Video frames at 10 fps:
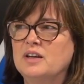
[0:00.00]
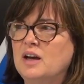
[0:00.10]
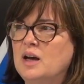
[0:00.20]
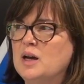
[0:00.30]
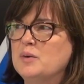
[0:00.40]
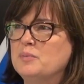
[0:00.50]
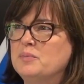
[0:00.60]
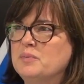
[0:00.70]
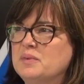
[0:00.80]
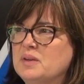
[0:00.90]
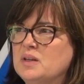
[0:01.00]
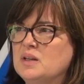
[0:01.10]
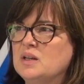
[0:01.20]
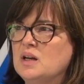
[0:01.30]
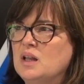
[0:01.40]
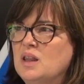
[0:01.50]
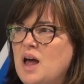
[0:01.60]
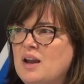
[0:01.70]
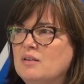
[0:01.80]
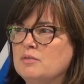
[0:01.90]
A
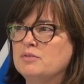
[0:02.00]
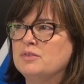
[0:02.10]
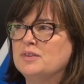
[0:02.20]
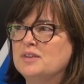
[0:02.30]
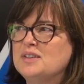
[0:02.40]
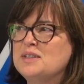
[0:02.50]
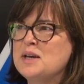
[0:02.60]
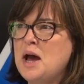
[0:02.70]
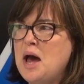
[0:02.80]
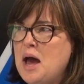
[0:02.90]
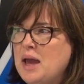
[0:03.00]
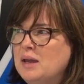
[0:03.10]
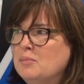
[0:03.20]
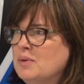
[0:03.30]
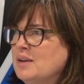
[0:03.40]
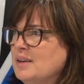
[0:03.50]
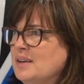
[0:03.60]
lot of time,